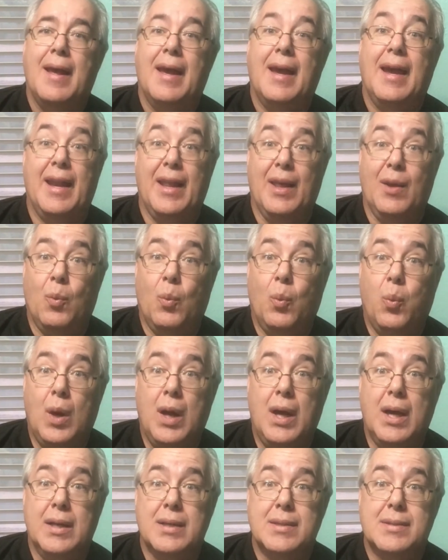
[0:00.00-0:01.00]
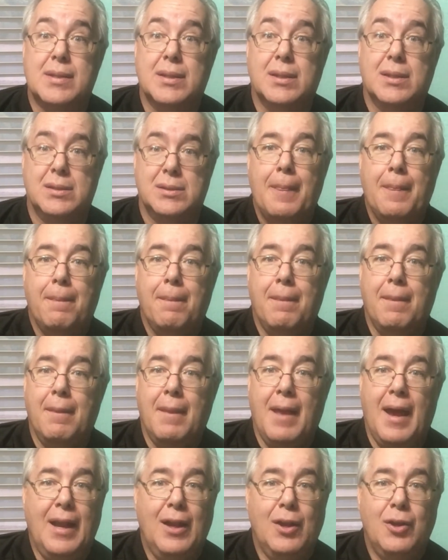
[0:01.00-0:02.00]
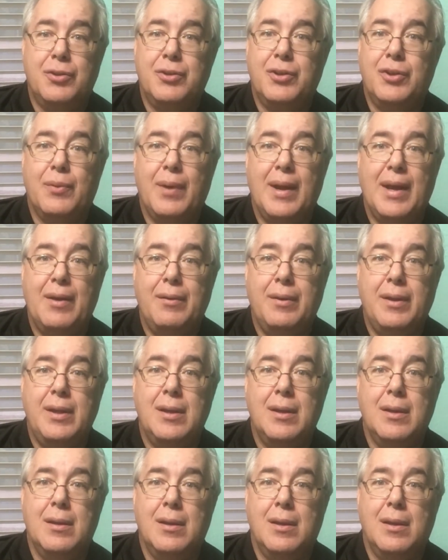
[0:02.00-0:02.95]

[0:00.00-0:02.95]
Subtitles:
And it was. I looked around it.